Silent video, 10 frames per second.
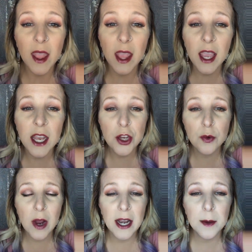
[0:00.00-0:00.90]
and you're
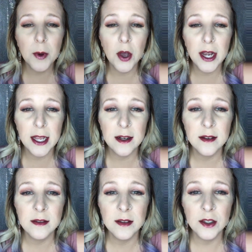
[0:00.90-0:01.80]
right up on it,
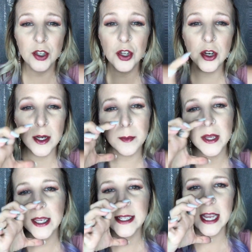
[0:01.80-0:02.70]
you're going to
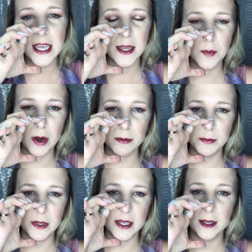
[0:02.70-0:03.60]
be taking
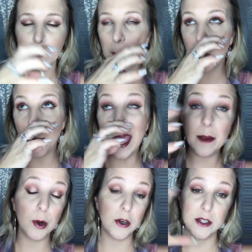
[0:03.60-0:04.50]
probably, I
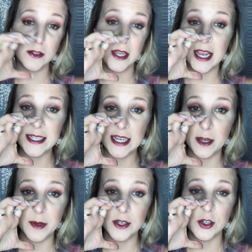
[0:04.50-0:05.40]
take a
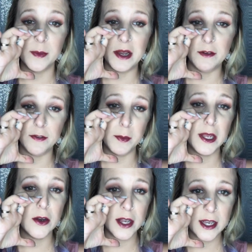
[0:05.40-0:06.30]
picture about from
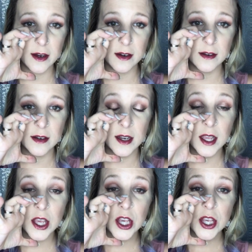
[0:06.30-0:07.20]
here to here.
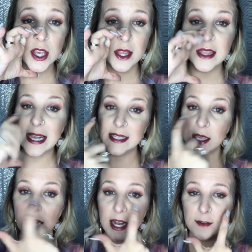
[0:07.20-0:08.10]
That's a
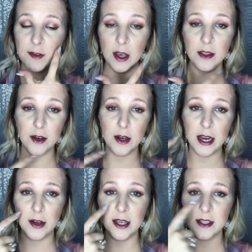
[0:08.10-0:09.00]
lot of other
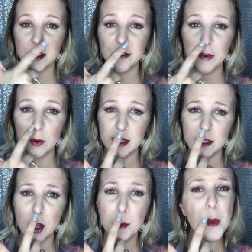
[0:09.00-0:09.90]
areas to focus
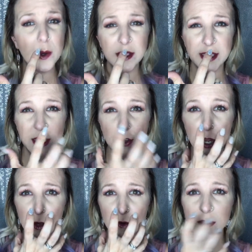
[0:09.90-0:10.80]
on, mostly your
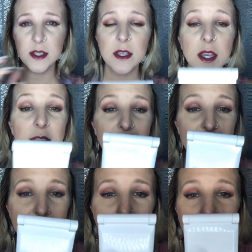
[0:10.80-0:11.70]
nose.
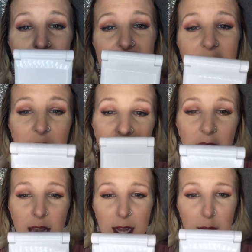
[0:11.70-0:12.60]
So take it,
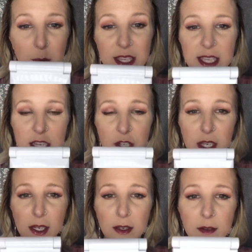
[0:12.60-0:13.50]
get it in position,